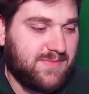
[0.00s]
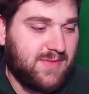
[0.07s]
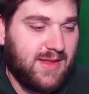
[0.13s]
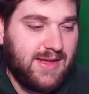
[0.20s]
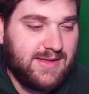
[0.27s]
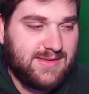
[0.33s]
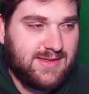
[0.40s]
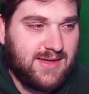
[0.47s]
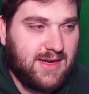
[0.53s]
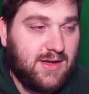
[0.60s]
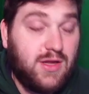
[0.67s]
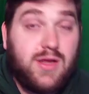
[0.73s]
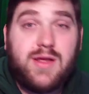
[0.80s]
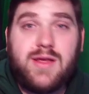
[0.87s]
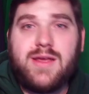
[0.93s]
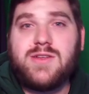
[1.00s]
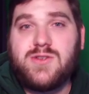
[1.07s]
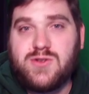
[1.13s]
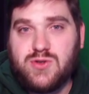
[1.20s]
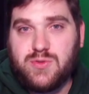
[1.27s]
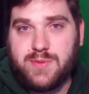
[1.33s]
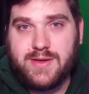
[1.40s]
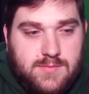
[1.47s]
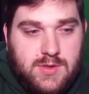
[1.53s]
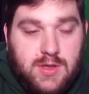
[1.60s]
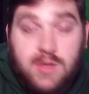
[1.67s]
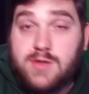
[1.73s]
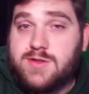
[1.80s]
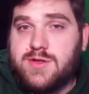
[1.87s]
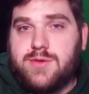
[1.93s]
is stupid.
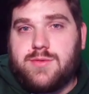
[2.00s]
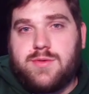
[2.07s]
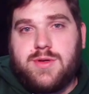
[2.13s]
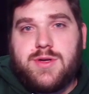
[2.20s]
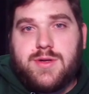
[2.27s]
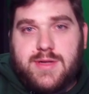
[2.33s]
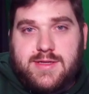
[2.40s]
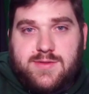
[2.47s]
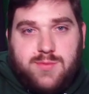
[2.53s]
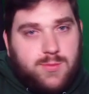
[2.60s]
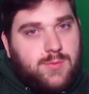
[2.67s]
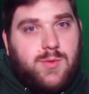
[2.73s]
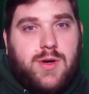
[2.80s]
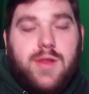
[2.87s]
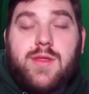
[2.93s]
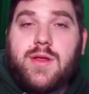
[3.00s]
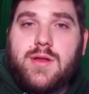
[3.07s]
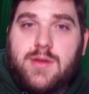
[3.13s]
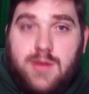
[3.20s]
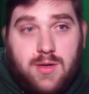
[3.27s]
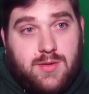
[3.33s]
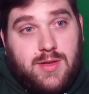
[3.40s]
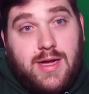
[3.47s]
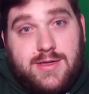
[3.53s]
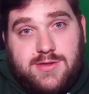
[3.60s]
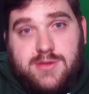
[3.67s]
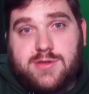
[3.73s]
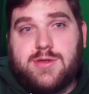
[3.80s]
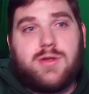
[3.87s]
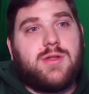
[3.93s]
So, you know, that's one of the
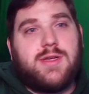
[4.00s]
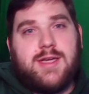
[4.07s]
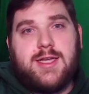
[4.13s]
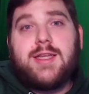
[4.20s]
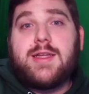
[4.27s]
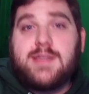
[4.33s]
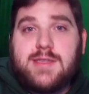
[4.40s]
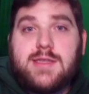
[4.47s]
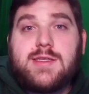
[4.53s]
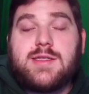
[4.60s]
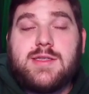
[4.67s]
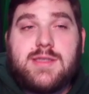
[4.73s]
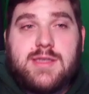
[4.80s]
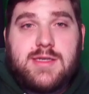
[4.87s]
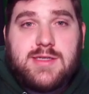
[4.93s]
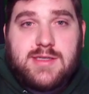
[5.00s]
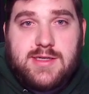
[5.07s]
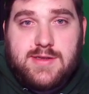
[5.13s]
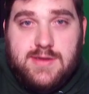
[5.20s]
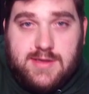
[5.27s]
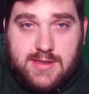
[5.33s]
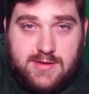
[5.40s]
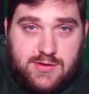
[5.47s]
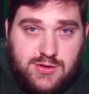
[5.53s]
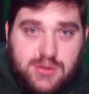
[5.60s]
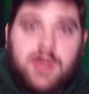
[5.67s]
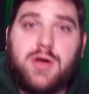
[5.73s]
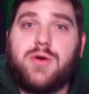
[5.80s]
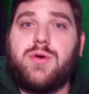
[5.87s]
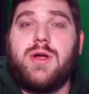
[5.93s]
logical inconsistencies that the
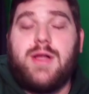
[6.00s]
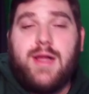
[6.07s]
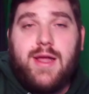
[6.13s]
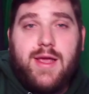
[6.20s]
show